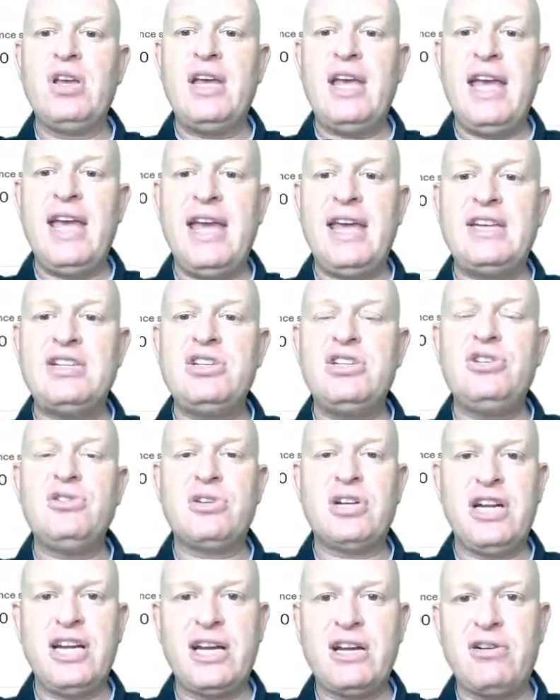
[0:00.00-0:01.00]
and your
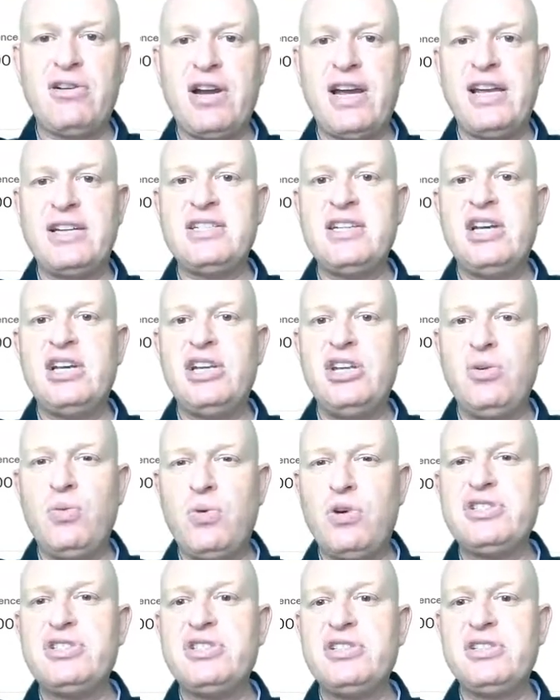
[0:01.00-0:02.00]
click rate, you
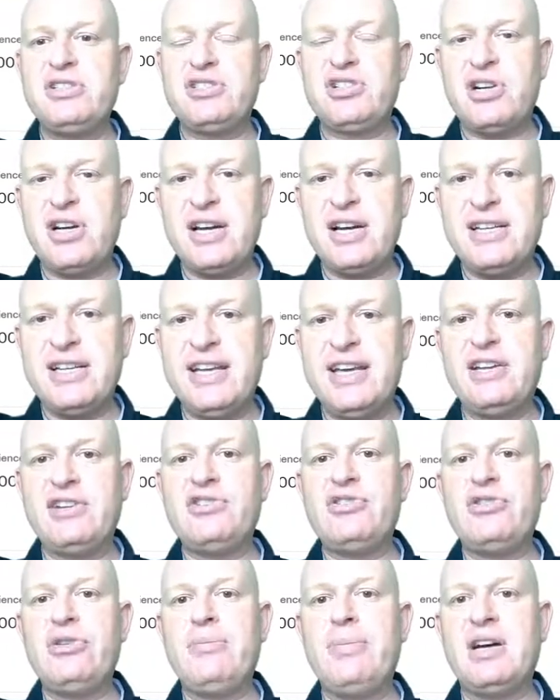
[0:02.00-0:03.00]
want to try and get it
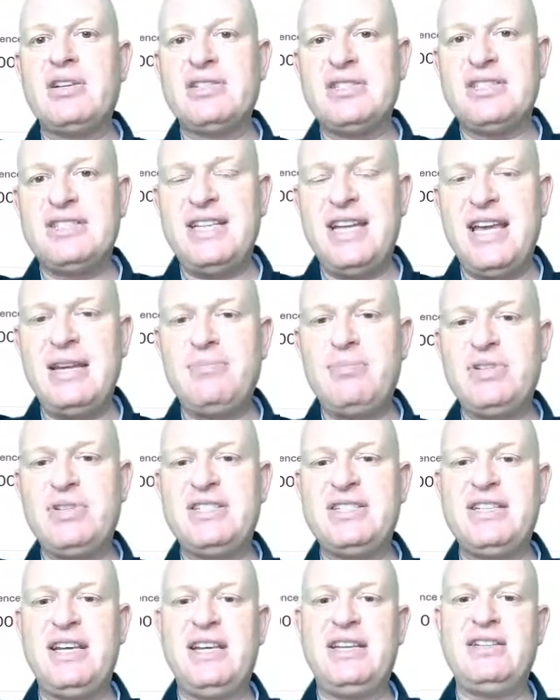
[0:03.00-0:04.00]
to about
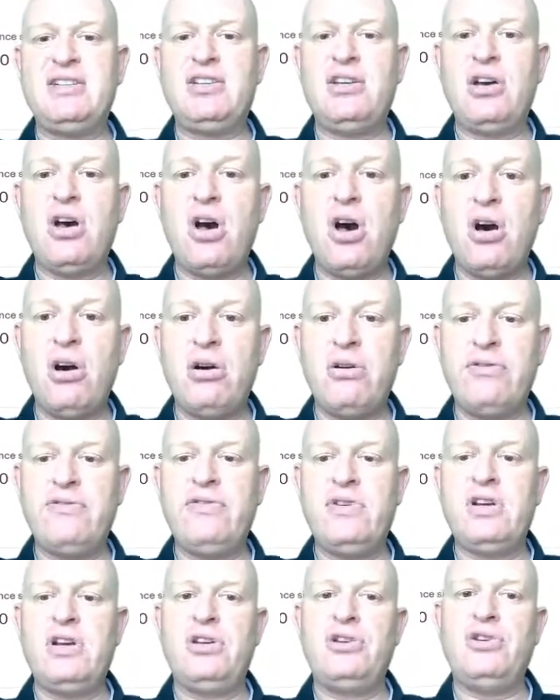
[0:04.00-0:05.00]
10%
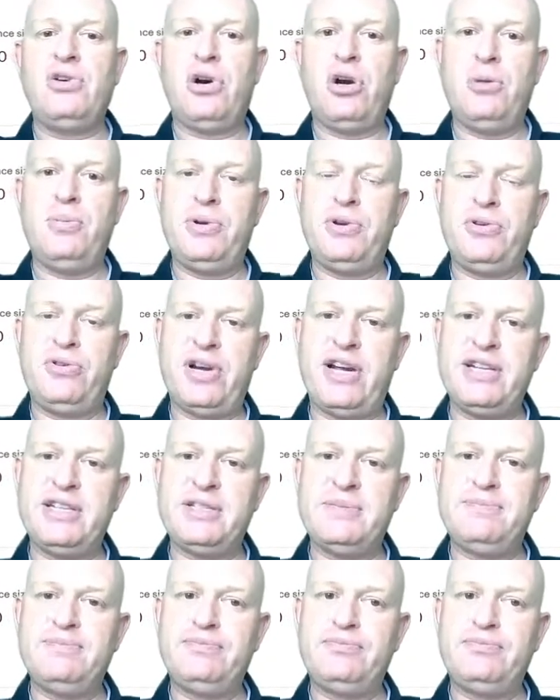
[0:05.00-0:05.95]
of your open rate.